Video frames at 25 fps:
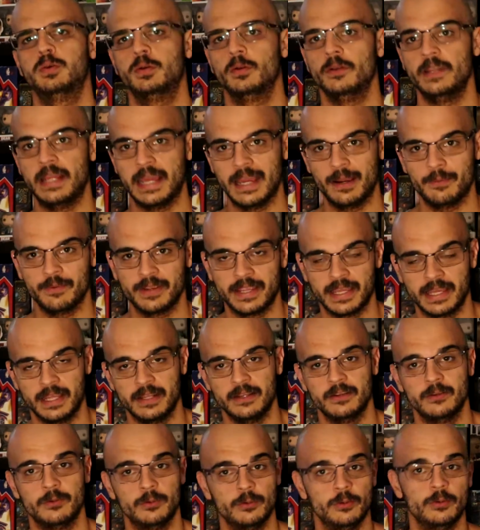Now we're
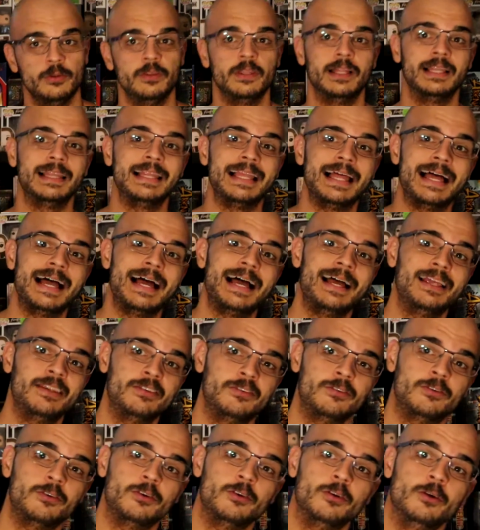getting to the
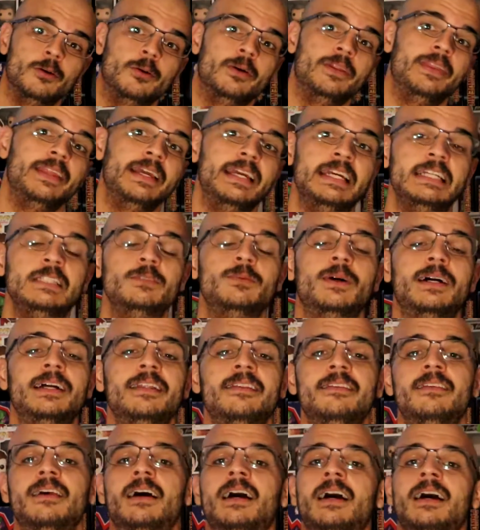last two, and these
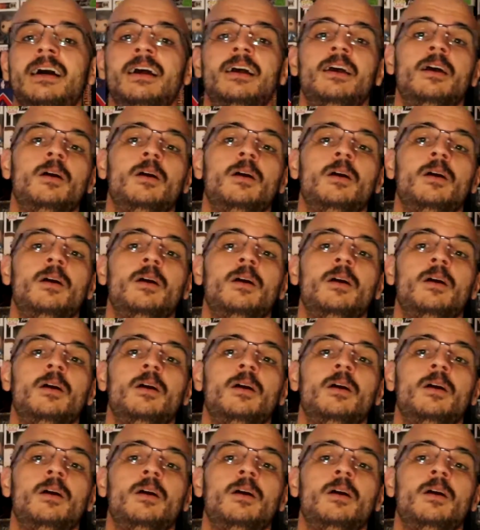ones are